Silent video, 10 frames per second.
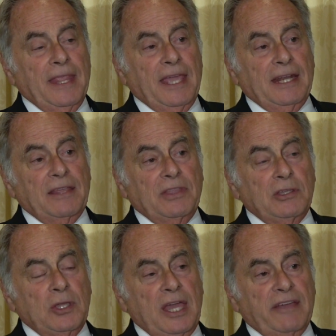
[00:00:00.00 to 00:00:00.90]
And I
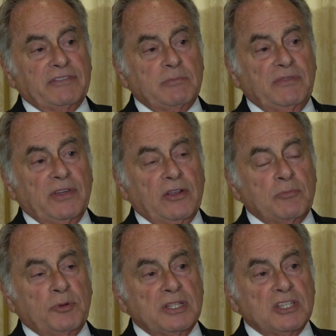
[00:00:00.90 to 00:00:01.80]
think you have to be very
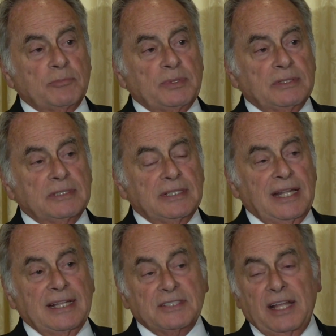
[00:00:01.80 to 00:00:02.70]
principled.
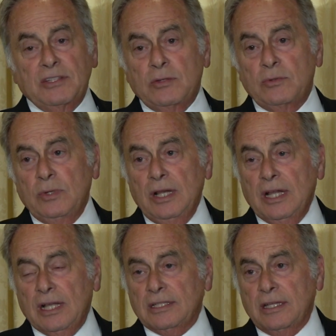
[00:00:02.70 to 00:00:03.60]
And I'll tell you,
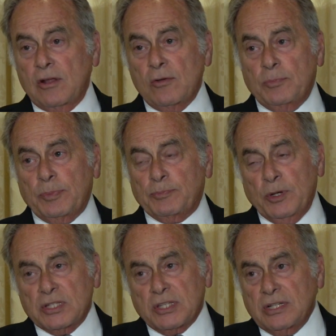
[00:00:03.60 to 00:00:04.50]

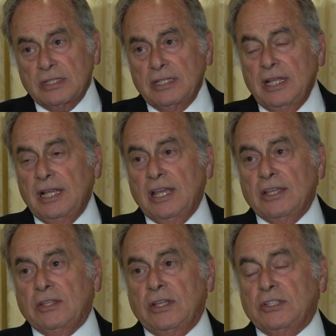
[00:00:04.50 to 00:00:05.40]
personal
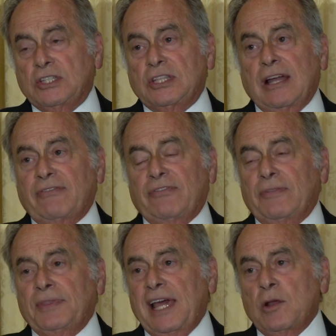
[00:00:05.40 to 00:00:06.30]
stuff,
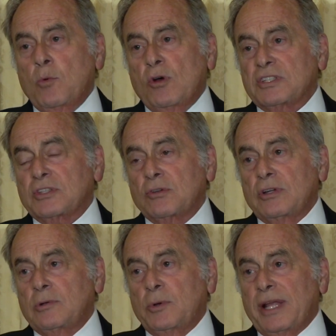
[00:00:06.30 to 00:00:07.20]
not a war
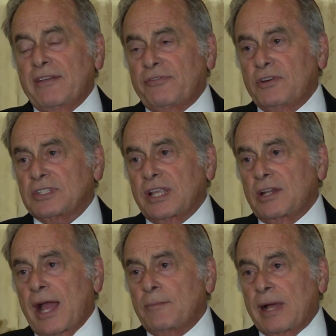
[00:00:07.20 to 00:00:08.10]
story. When I first,
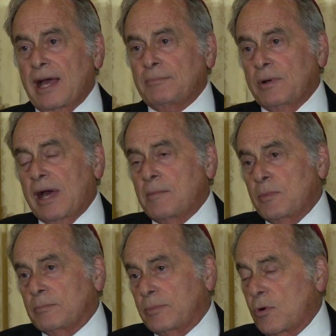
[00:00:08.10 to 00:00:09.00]
I'm
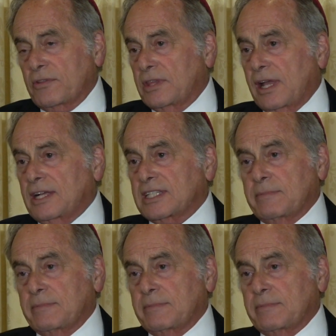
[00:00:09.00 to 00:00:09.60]
Orthodox.